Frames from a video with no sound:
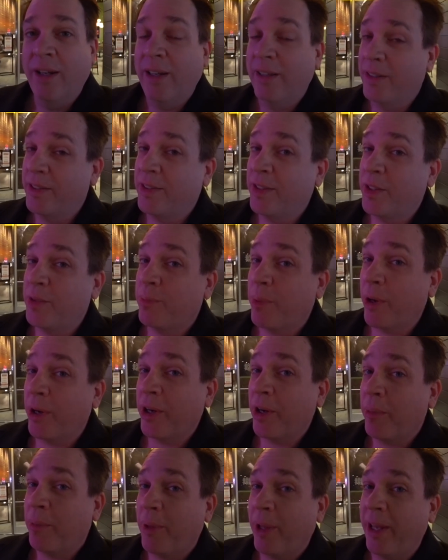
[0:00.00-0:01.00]
This is his
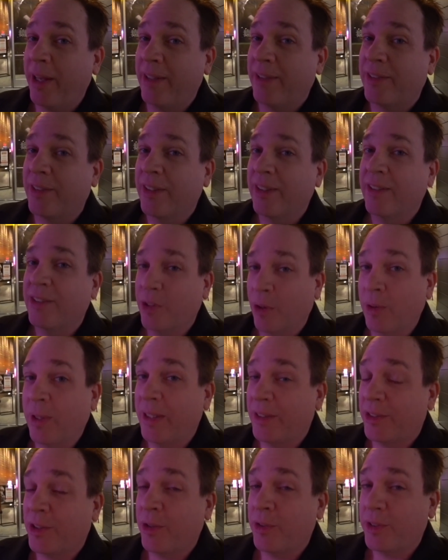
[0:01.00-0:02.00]
burger place, so
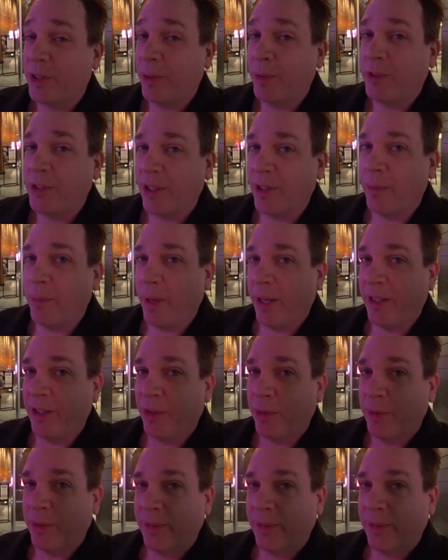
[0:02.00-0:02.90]
let's go see what's on the menu.